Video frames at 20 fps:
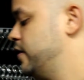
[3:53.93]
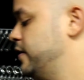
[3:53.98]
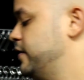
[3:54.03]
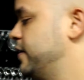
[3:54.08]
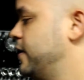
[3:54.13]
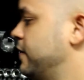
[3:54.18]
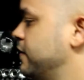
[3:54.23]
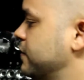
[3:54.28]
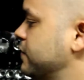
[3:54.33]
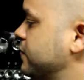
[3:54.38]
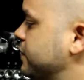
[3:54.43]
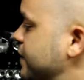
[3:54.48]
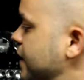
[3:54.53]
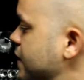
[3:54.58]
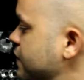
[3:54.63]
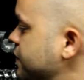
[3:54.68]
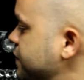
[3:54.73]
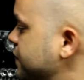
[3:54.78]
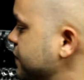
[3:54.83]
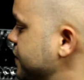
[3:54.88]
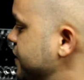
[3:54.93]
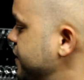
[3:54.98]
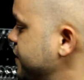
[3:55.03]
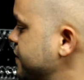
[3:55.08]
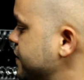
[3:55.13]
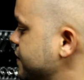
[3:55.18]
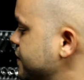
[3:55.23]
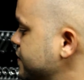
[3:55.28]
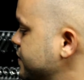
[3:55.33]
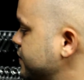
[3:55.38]
And then now that they're
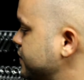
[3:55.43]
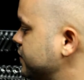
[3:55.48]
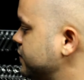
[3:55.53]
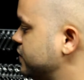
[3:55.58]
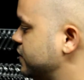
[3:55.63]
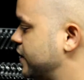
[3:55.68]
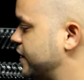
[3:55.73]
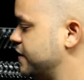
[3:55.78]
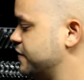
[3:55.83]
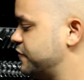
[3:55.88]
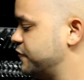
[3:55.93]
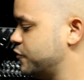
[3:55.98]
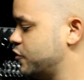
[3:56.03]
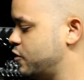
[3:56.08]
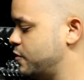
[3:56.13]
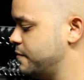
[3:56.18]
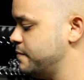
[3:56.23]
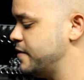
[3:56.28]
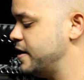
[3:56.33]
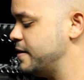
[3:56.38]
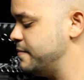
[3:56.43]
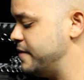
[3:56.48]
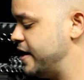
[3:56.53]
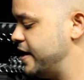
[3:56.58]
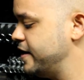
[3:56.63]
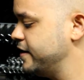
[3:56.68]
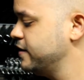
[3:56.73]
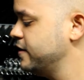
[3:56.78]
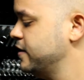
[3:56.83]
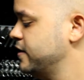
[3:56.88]
here, I can throw them in my
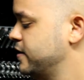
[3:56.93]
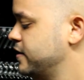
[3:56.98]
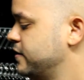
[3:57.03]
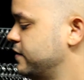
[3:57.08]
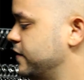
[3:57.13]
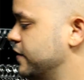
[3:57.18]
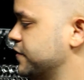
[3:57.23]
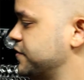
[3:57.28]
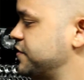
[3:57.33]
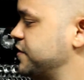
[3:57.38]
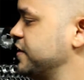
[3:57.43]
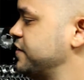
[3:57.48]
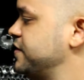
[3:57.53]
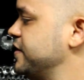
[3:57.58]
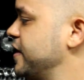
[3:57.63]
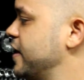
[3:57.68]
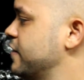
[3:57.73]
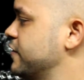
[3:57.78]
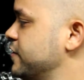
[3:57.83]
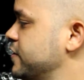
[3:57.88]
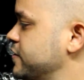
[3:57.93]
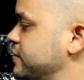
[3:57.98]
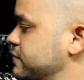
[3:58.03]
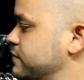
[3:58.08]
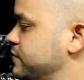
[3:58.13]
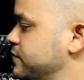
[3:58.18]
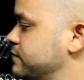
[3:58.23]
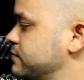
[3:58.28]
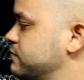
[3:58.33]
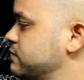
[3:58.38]
bag. They'll stick together
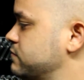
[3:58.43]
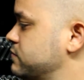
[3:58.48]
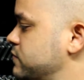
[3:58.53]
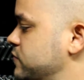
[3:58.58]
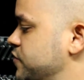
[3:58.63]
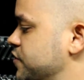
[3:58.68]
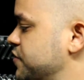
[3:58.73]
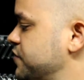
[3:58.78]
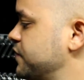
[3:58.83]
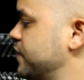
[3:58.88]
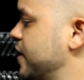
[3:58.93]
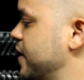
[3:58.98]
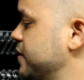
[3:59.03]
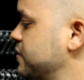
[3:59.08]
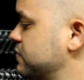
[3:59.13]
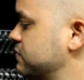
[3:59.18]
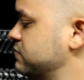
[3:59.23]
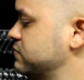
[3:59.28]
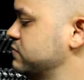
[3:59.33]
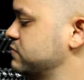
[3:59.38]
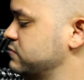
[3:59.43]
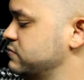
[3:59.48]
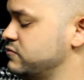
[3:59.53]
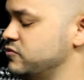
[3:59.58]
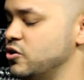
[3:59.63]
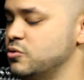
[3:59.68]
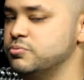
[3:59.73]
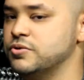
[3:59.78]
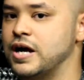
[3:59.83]
just fine, no